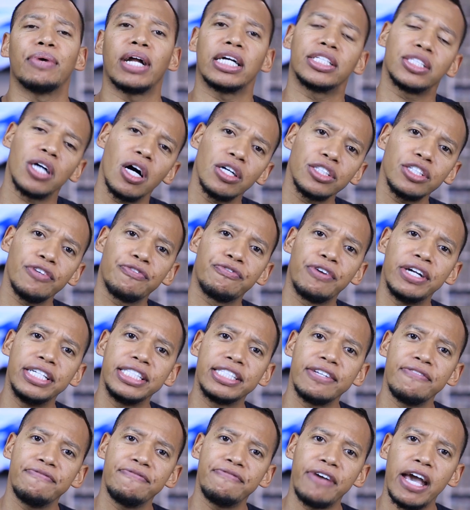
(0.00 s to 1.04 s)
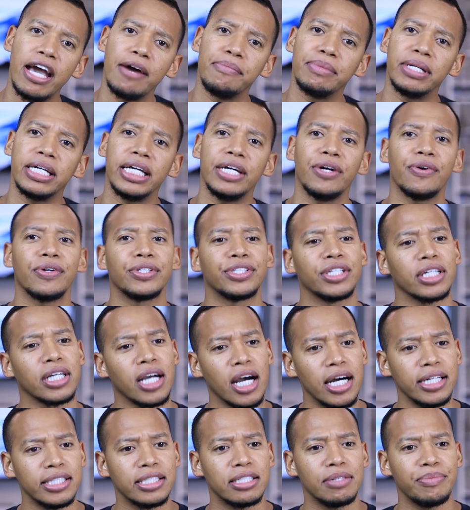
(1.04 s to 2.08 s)
when I talk to friends and family or to
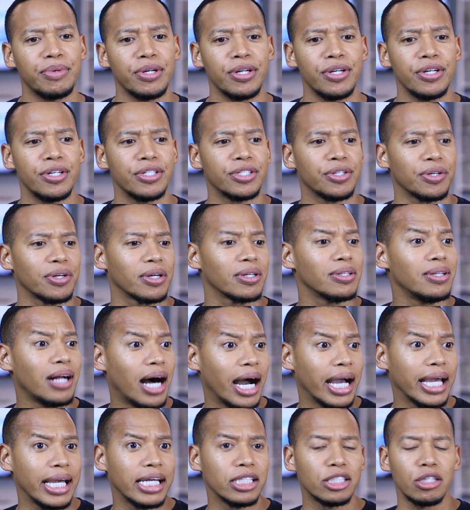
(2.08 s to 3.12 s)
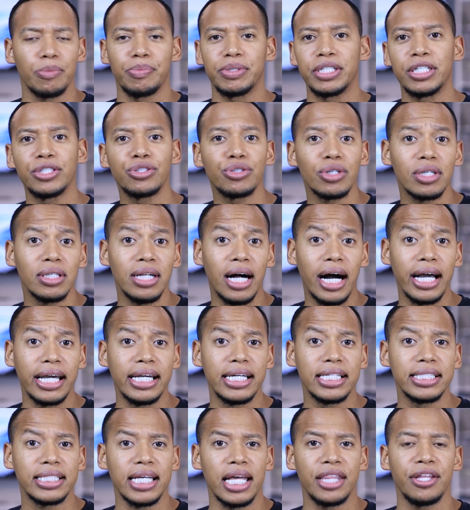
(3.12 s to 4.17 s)
customers or clients or potential
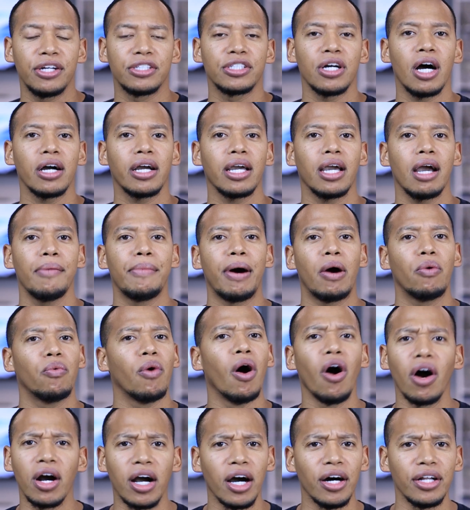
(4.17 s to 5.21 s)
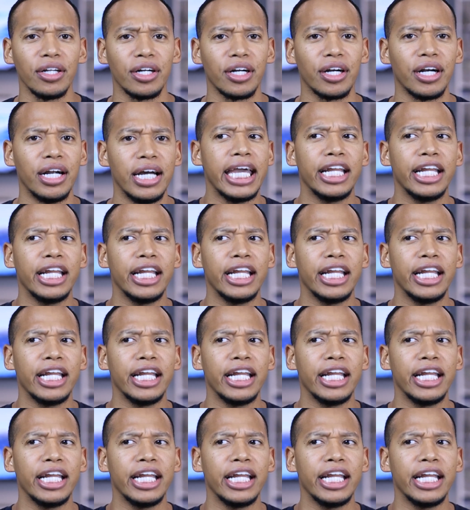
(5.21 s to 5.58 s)
clients and they're talking about wall color,